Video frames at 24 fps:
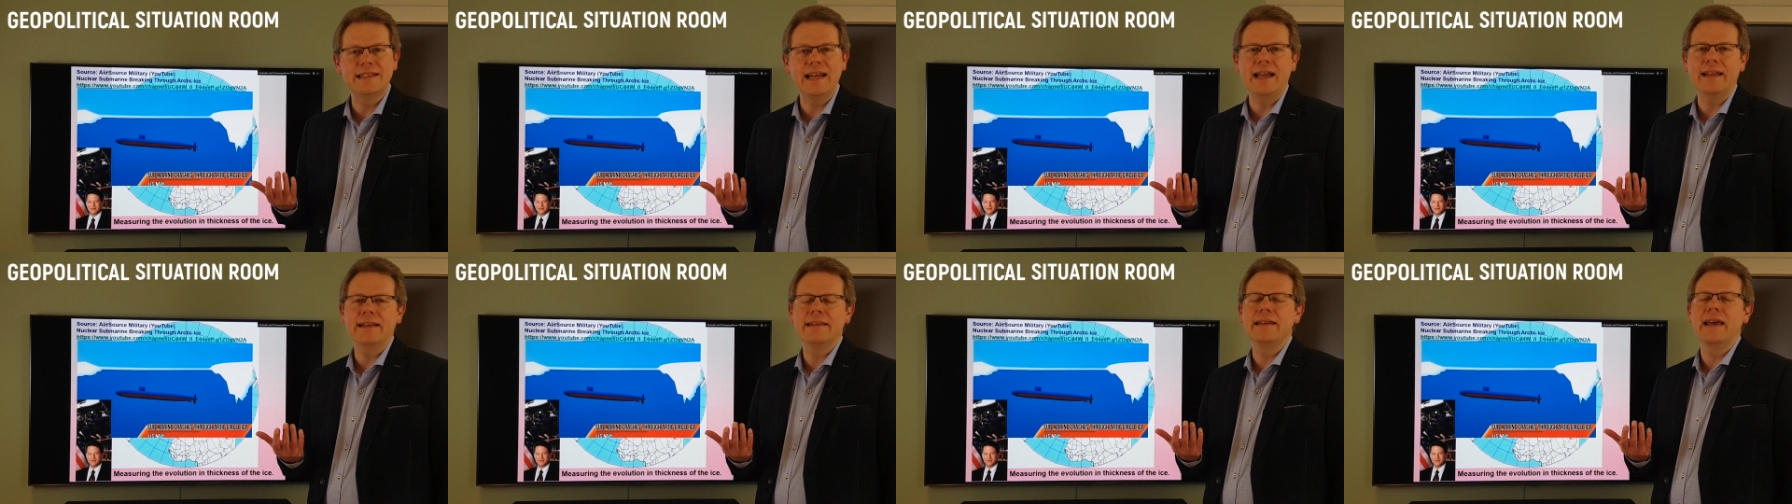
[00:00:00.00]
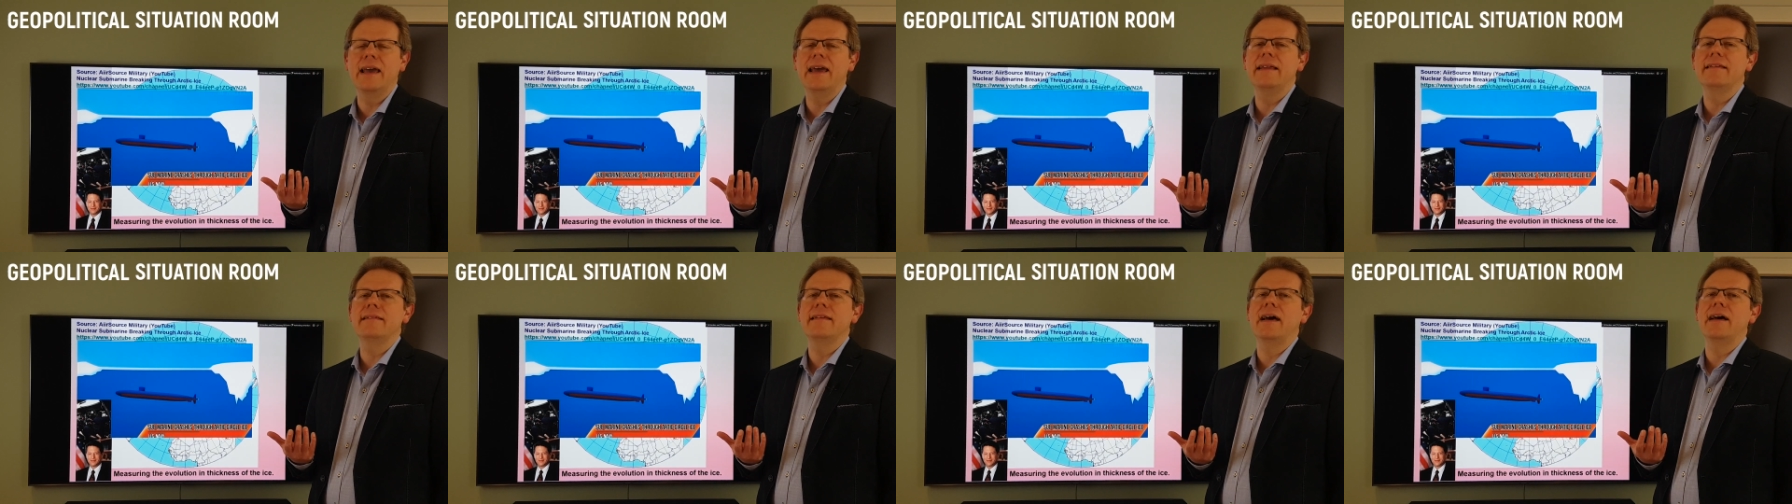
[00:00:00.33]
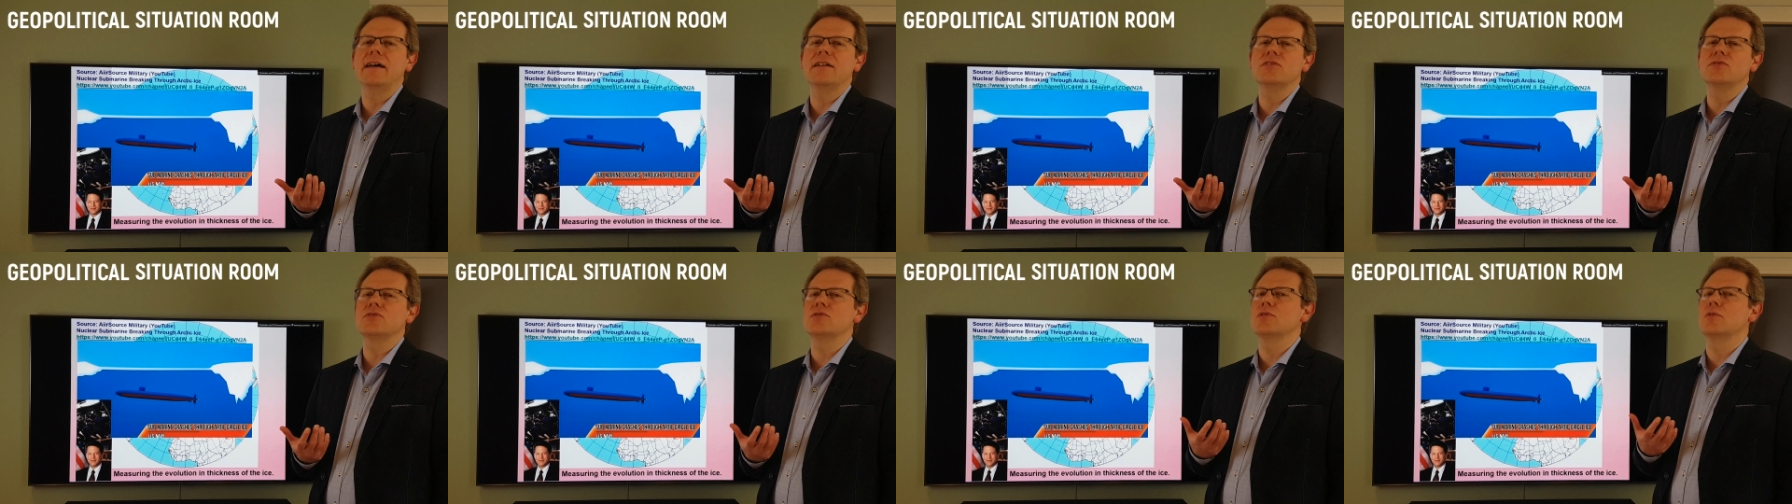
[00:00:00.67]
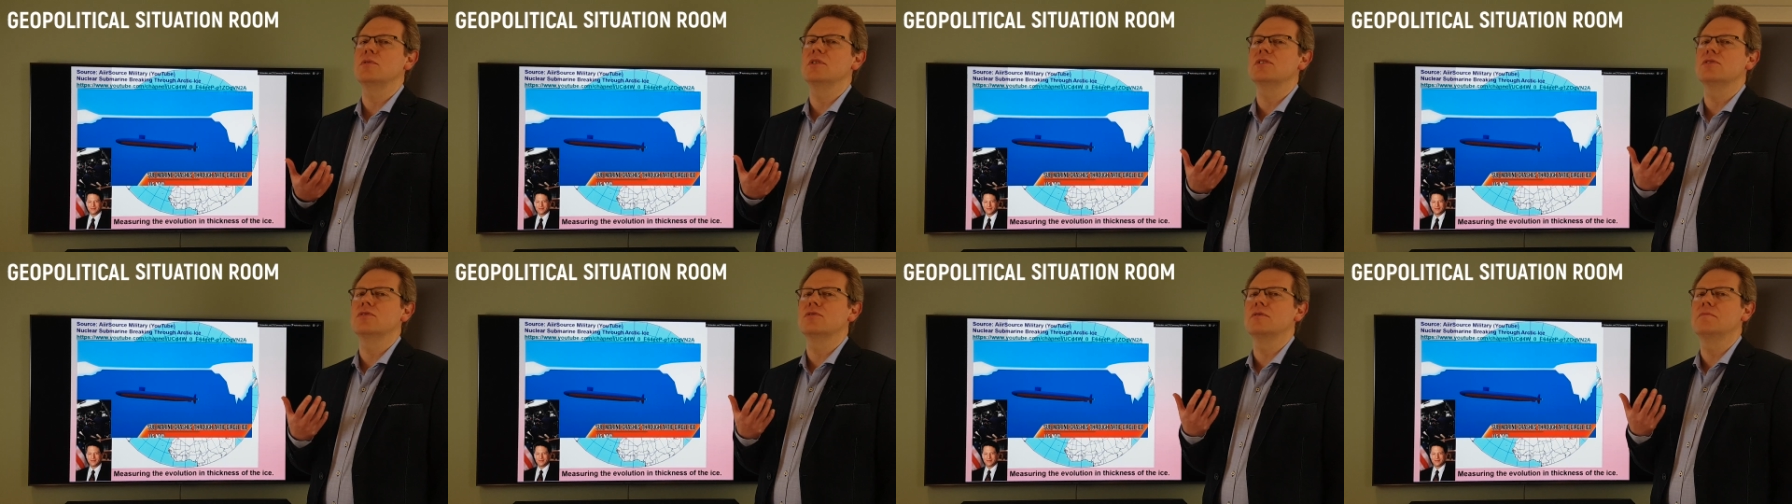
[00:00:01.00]
that data
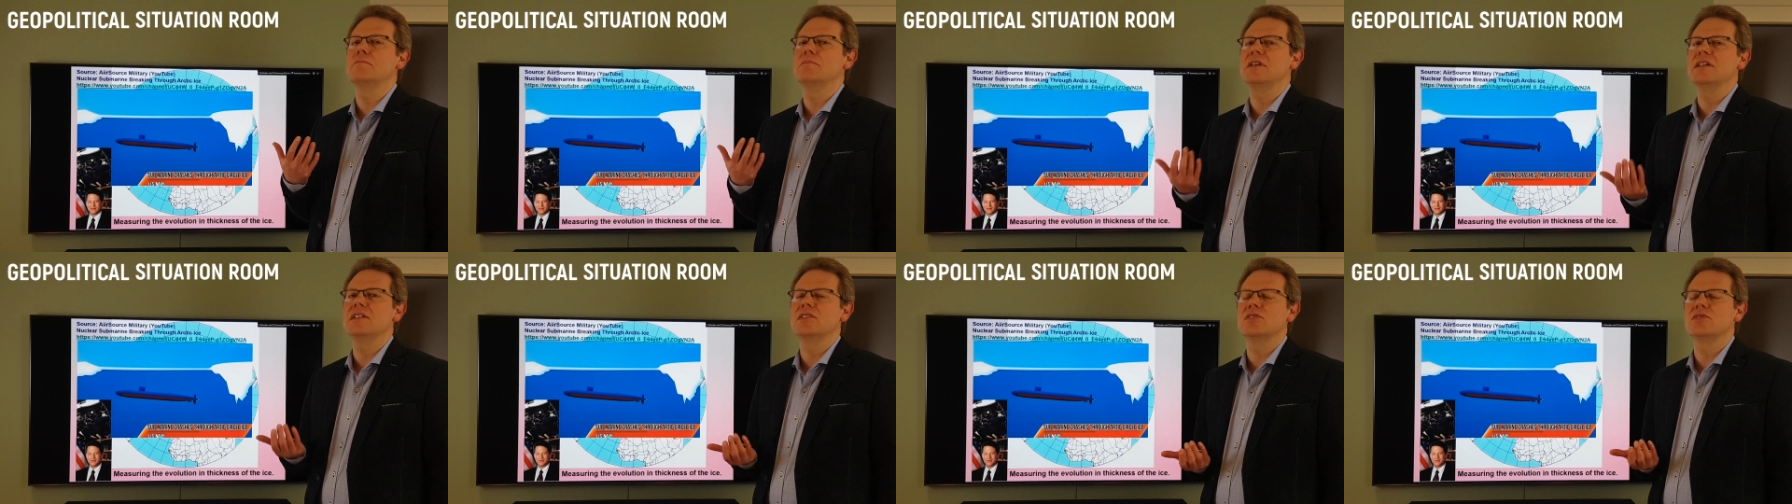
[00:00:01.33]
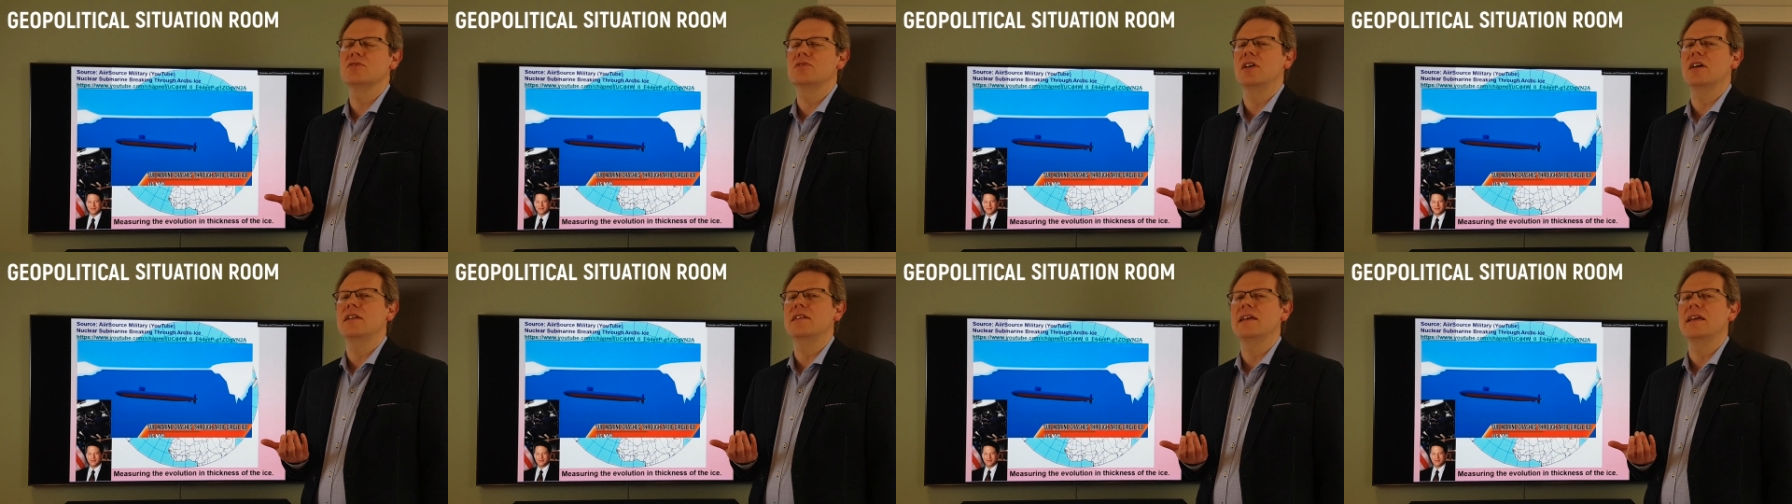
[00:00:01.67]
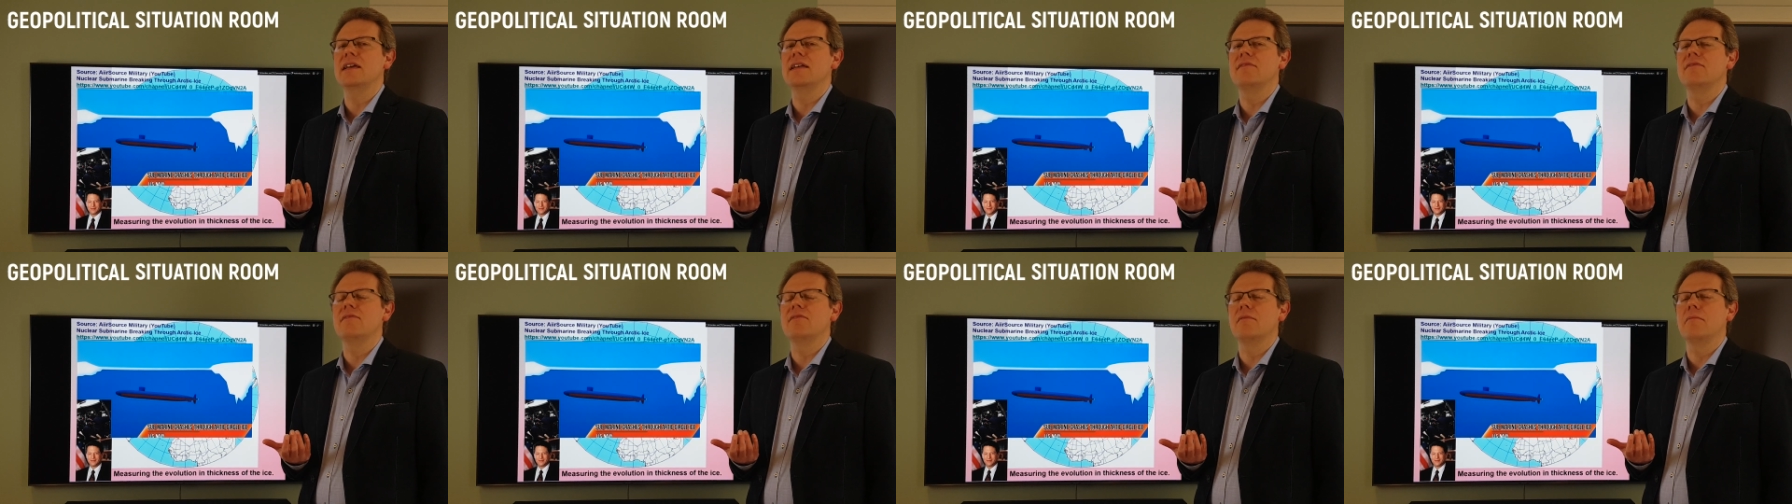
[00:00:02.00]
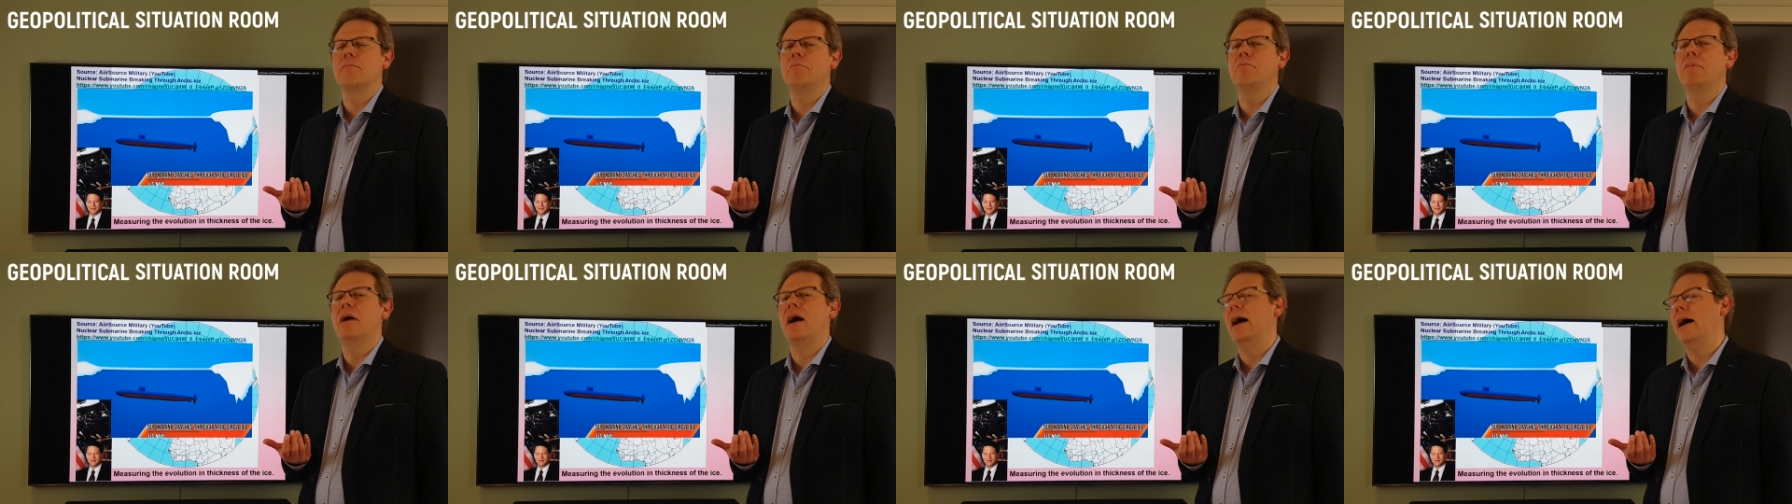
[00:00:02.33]
so it could be studied
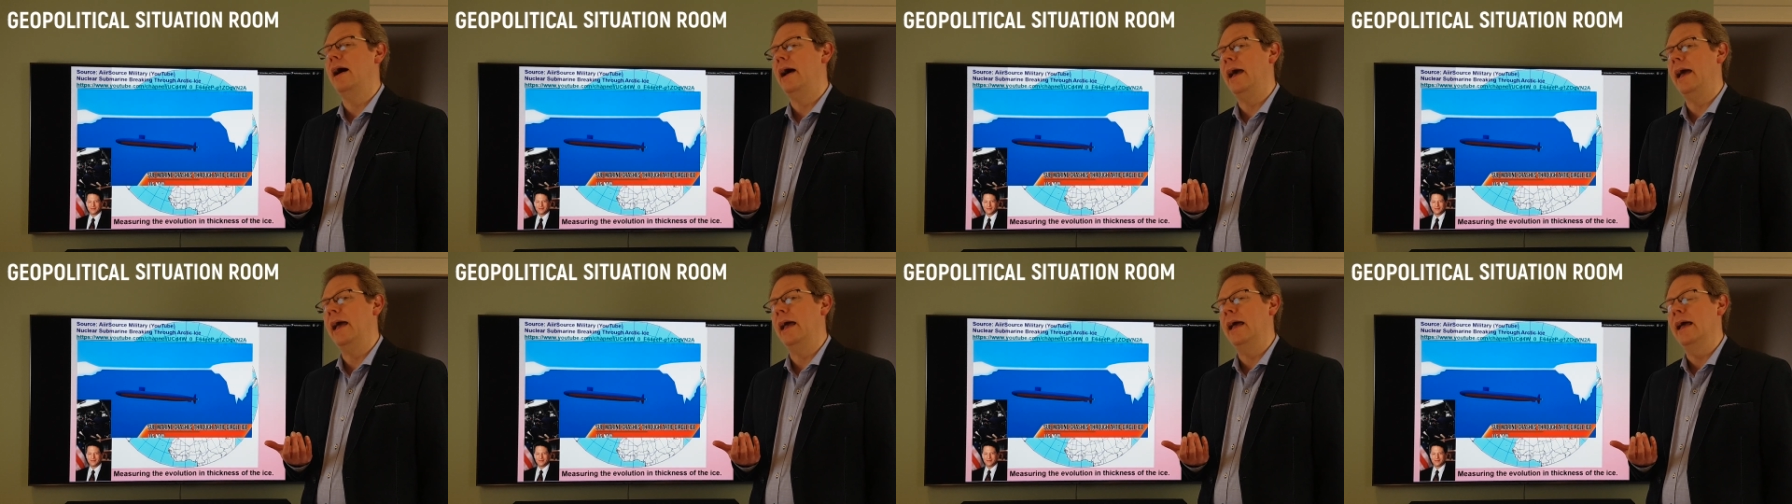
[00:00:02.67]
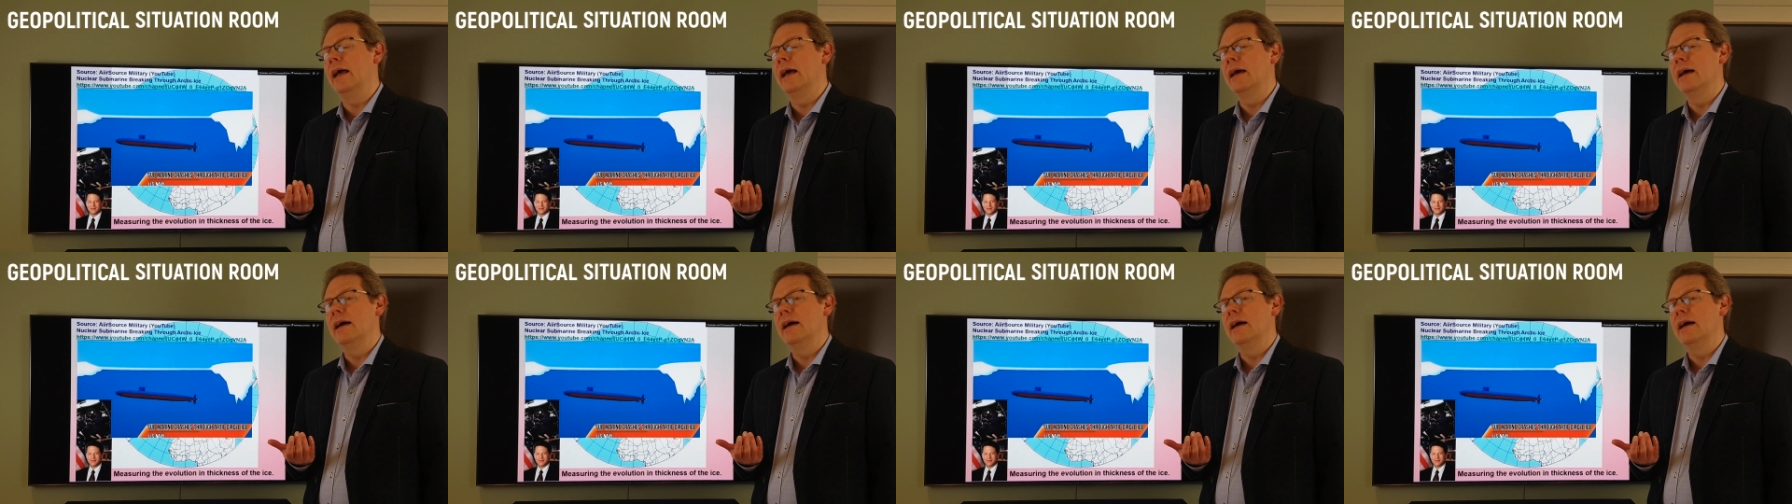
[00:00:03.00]
by